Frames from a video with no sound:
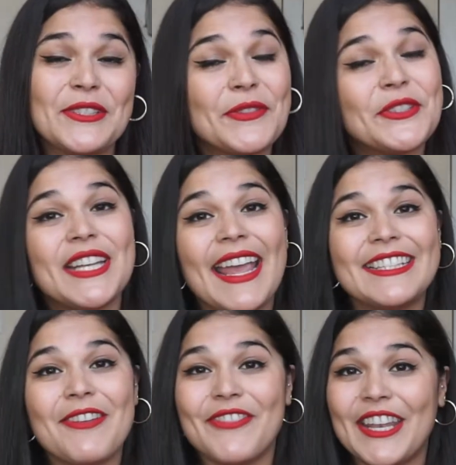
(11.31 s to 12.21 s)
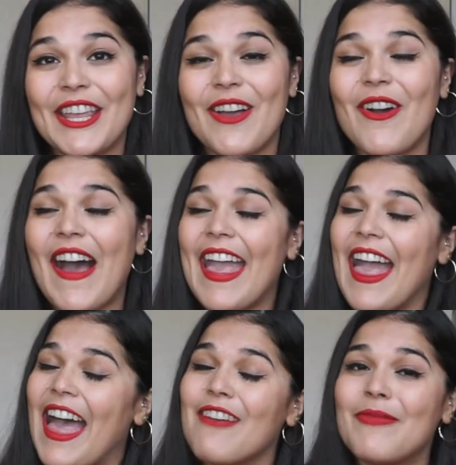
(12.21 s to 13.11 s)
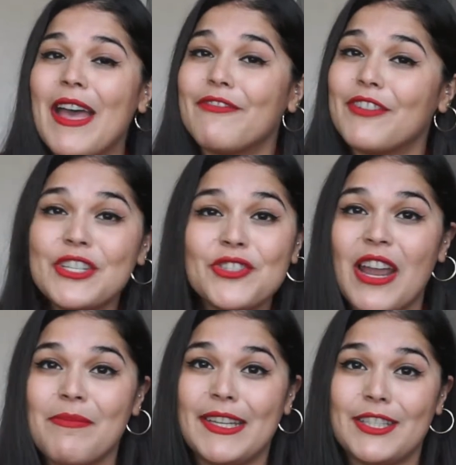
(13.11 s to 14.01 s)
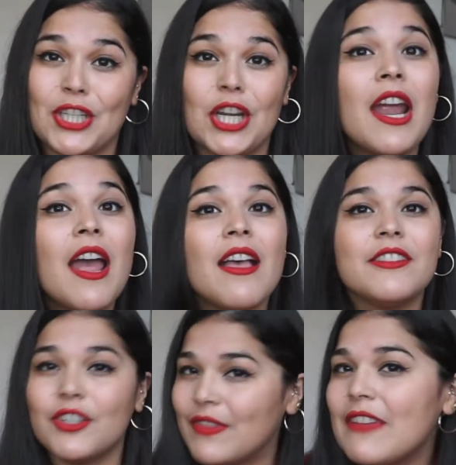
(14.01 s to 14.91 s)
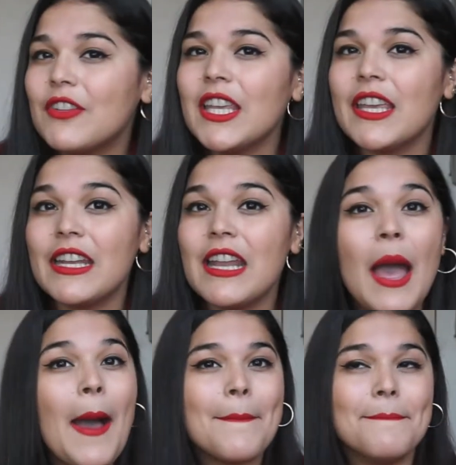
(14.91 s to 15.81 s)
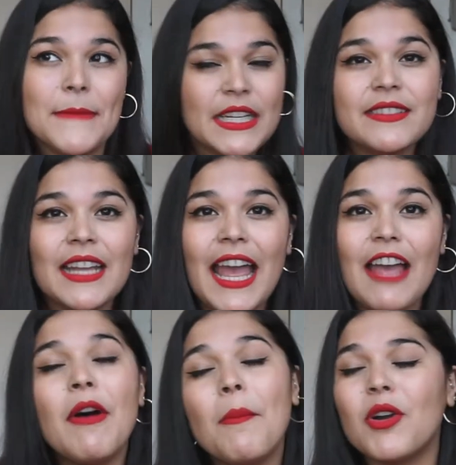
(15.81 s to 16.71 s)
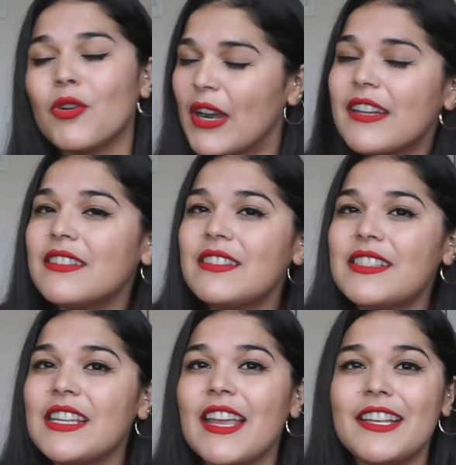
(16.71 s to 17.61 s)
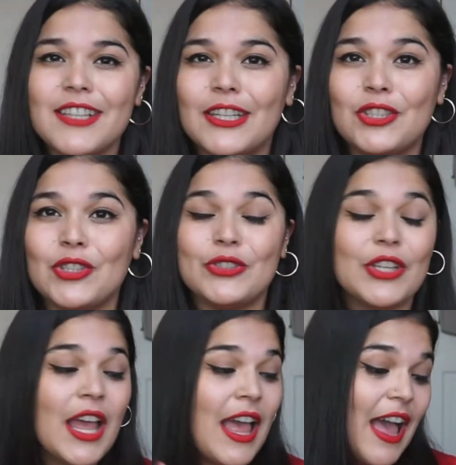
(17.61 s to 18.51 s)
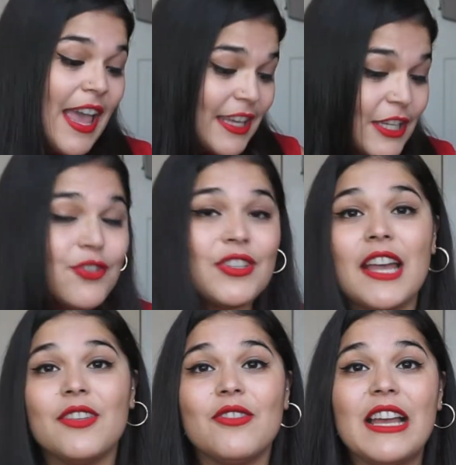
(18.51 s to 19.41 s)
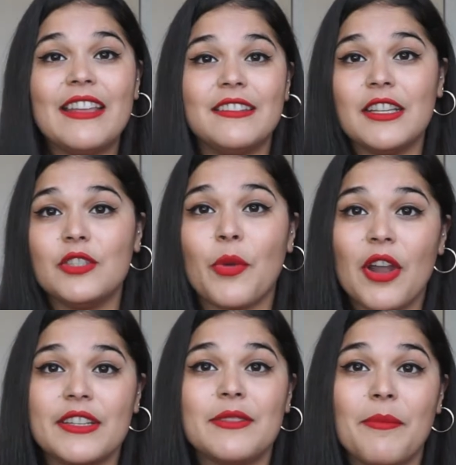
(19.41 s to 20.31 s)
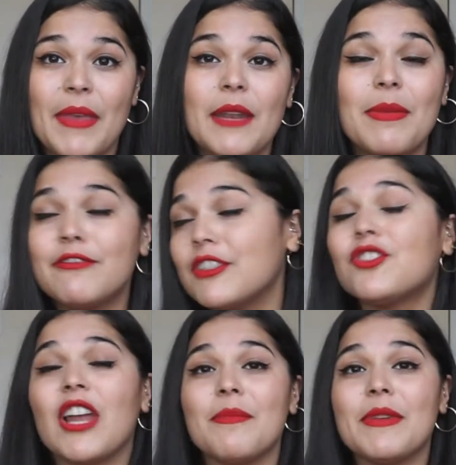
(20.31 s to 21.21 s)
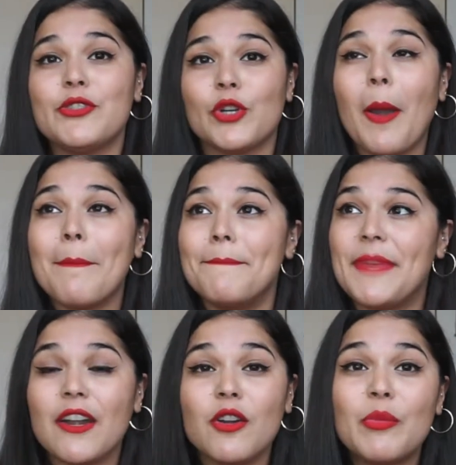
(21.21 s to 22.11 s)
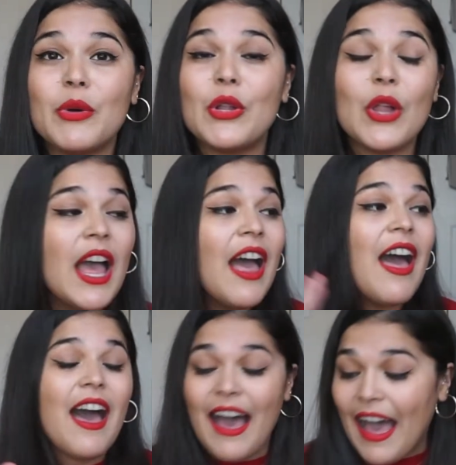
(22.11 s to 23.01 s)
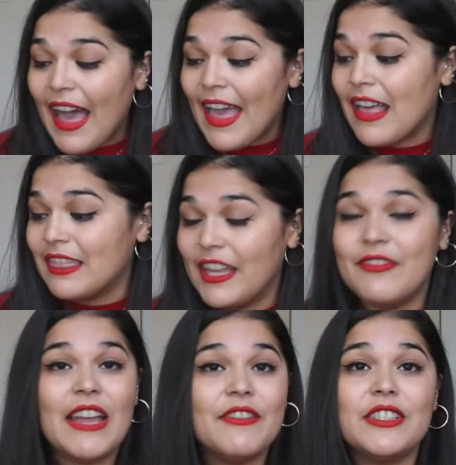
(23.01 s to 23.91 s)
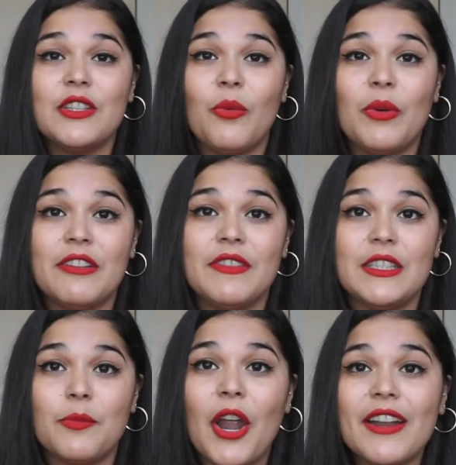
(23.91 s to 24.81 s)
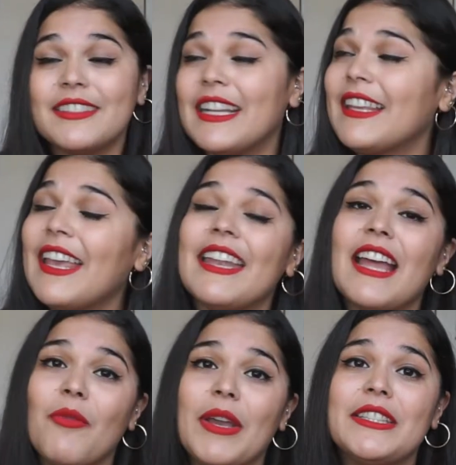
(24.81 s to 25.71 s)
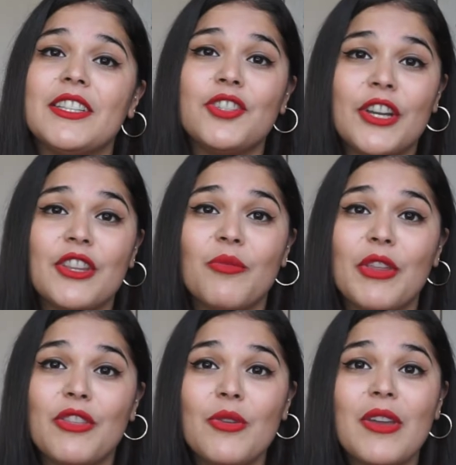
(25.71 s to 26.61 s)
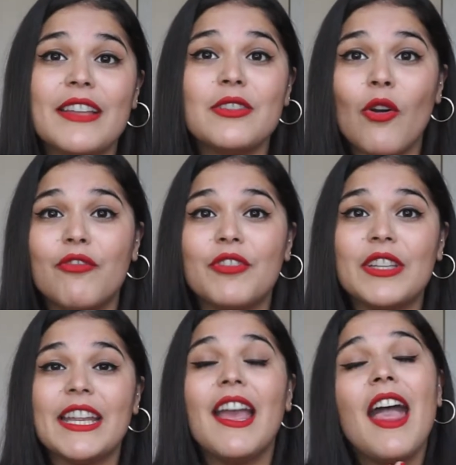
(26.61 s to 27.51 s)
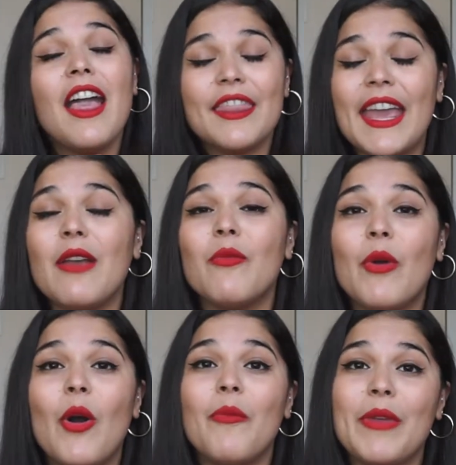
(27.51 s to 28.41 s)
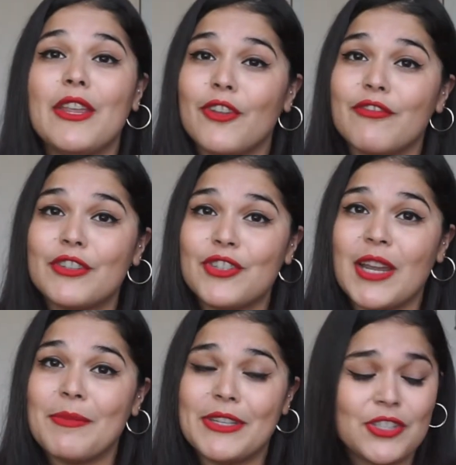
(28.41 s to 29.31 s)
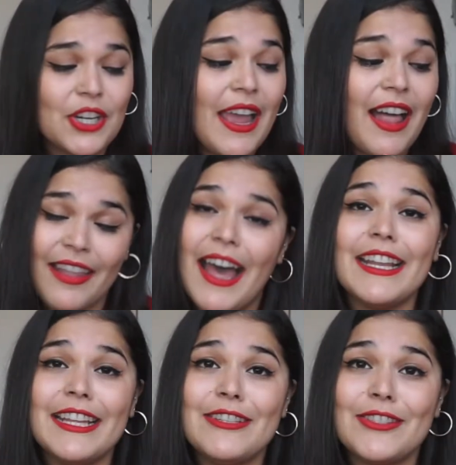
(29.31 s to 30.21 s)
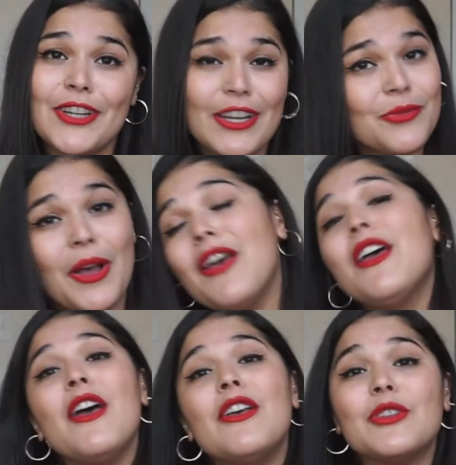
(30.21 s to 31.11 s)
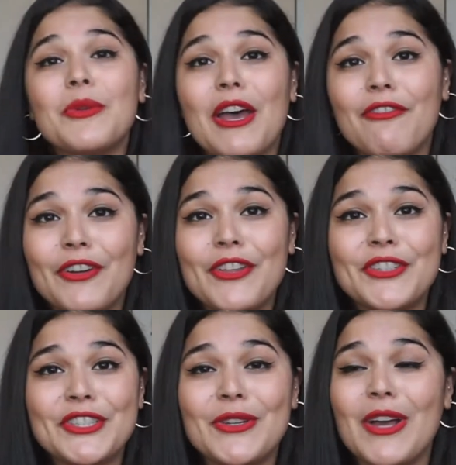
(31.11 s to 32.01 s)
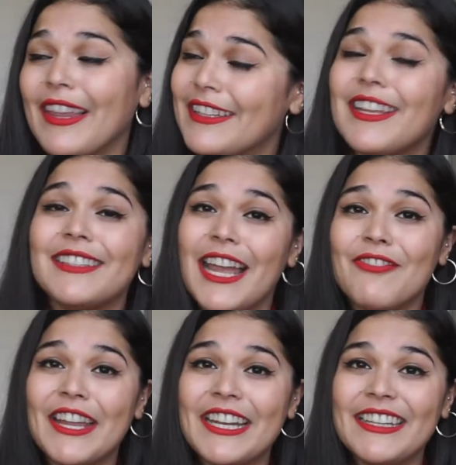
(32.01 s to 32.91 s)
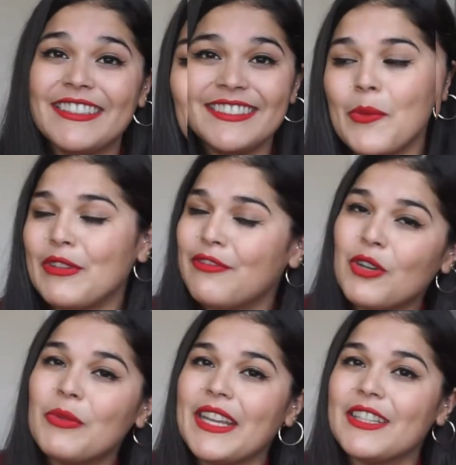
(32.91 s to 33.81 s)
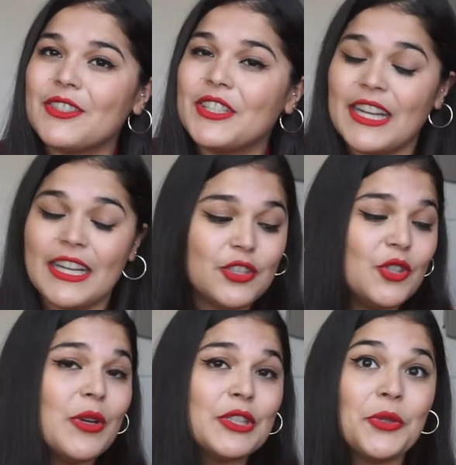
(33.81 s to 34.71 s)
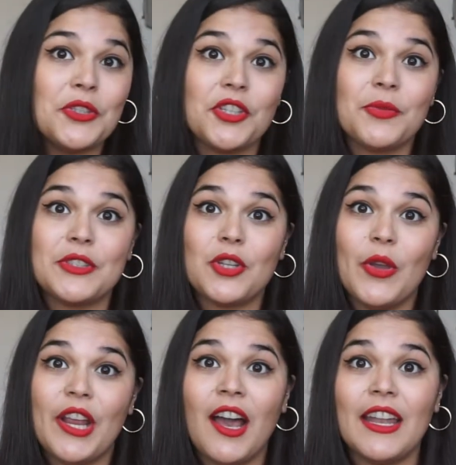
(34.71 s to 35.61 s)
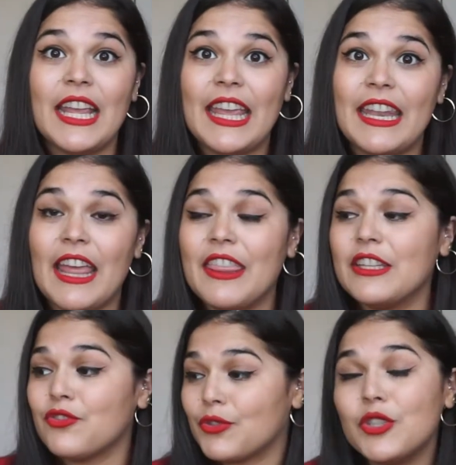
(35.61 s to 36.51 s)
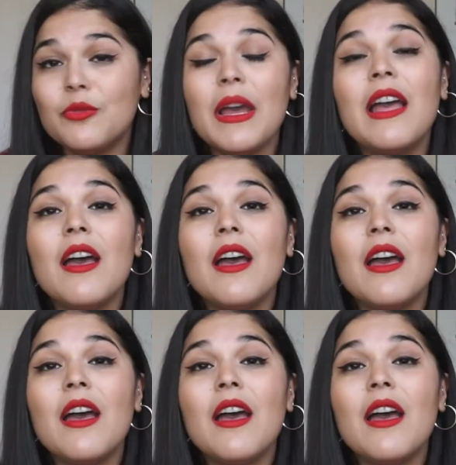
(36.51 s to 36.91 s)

So for today's video, I have my first trimester survival kit, must-have pregnancy essentials. I kid you not, you guys, these products made my first trimester bearable. I love every single one of these products and I cannot wait to share them with you guys. Hopefully they will make your first trimester a lot easier as well. So without further ado, let's dive right in. Before we get started, I do want to address what's going on in this room.